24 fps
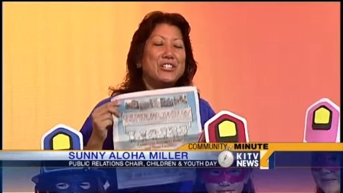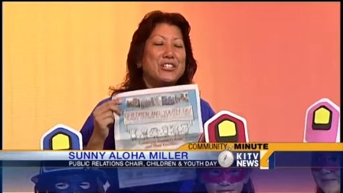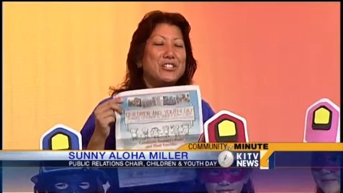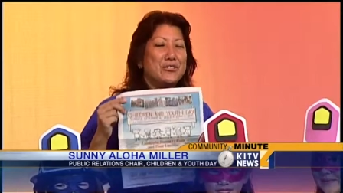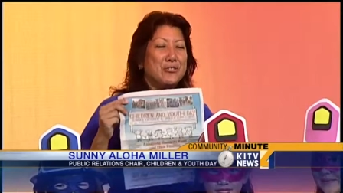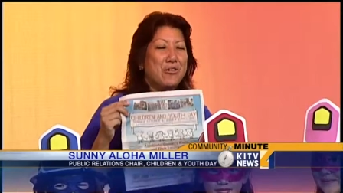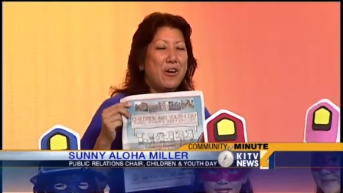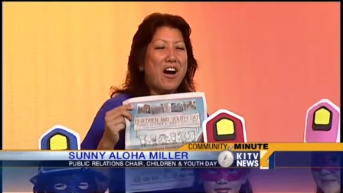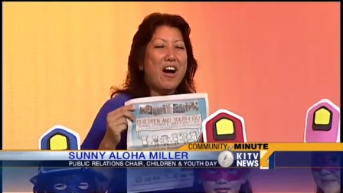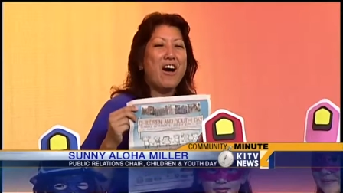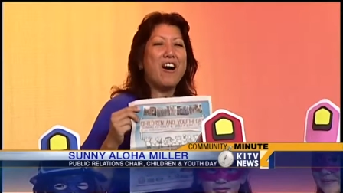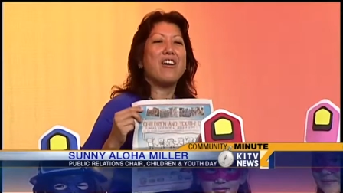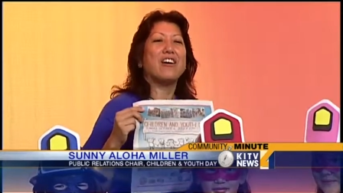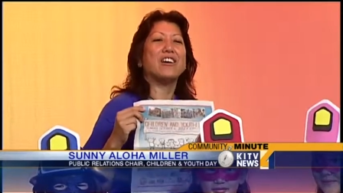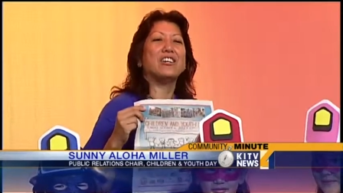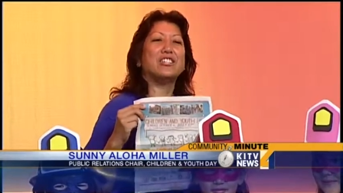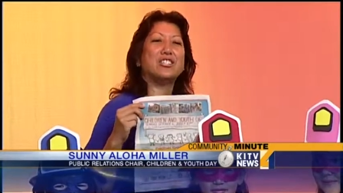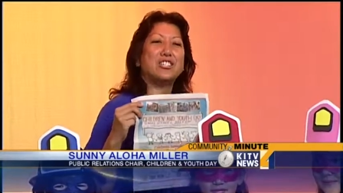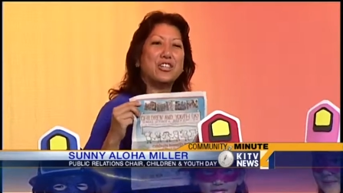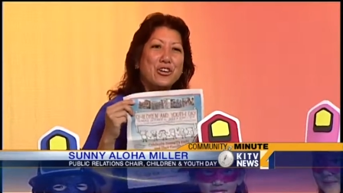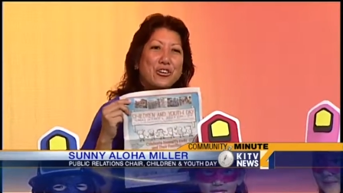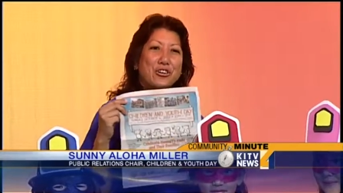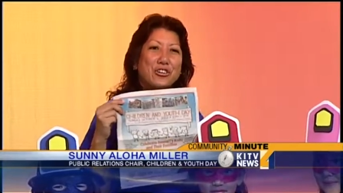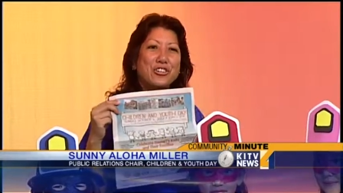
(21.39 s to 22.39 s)
to our
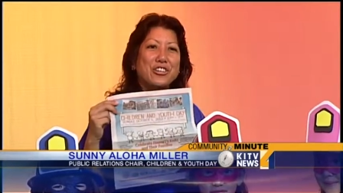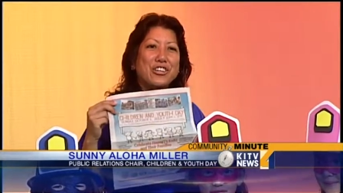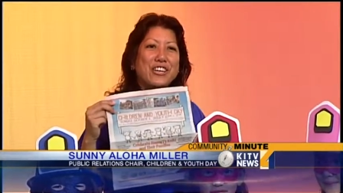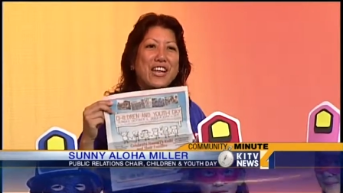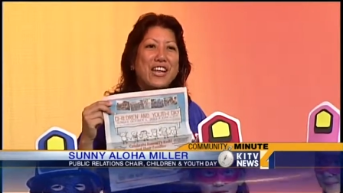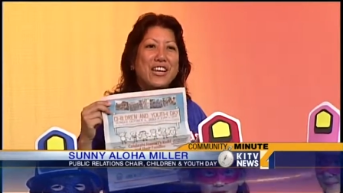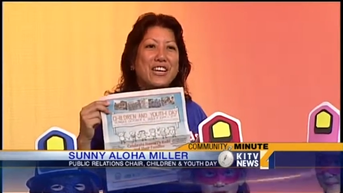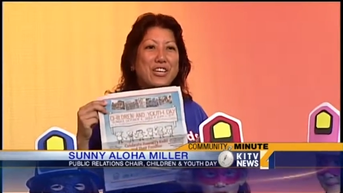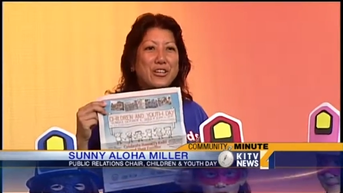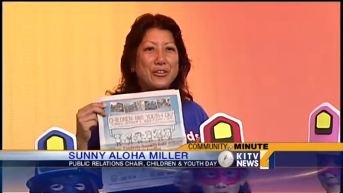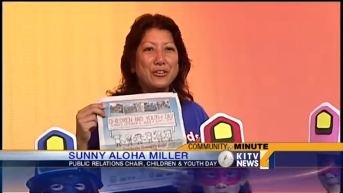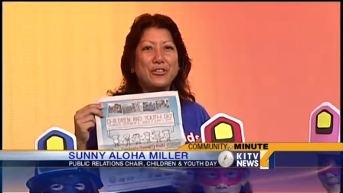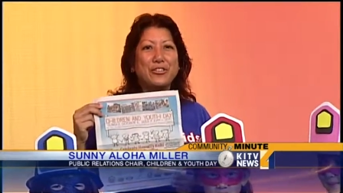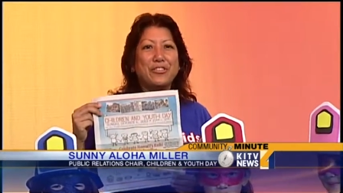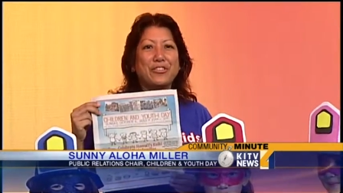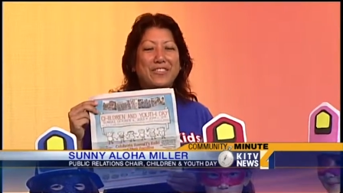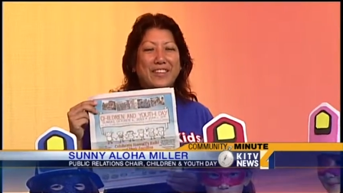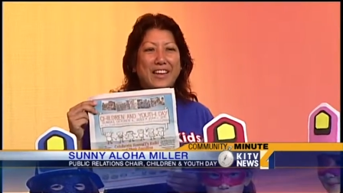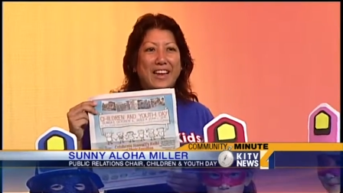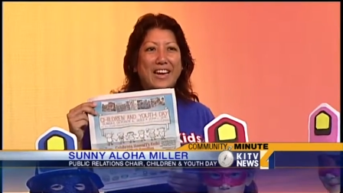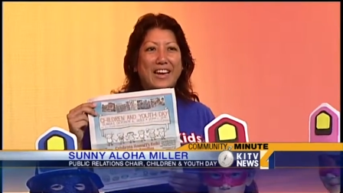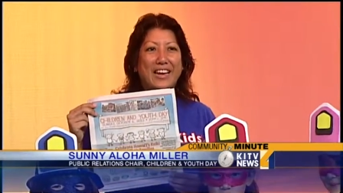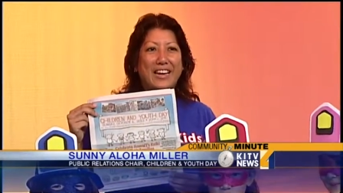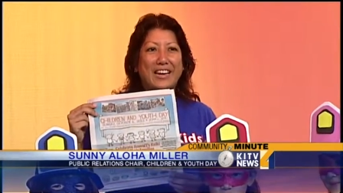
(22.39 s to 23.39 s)
Children and Youth
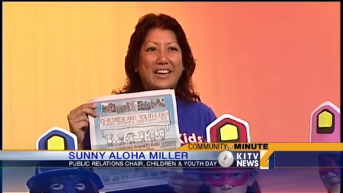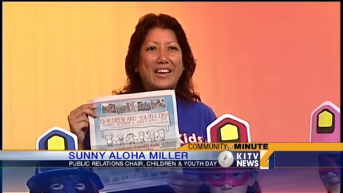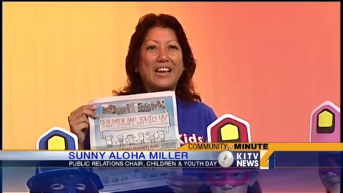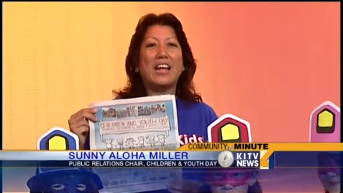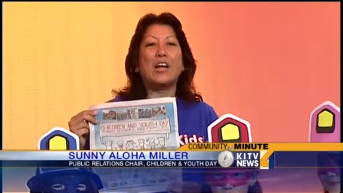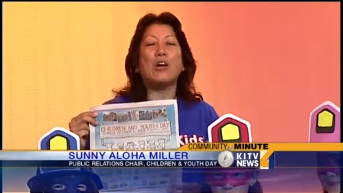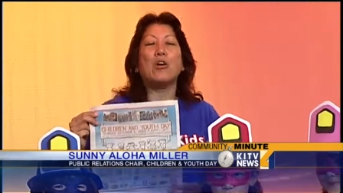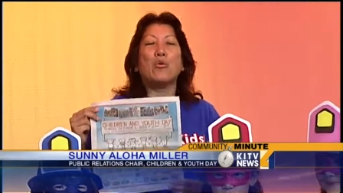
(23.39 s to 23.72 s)
Day.